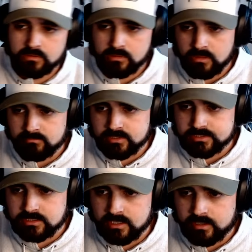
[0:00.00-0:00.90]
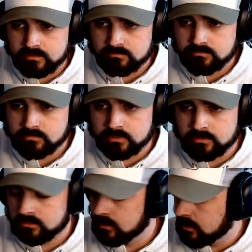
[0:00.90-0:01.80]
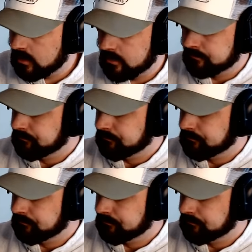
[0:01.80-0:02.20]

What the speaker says: Love this guy. Little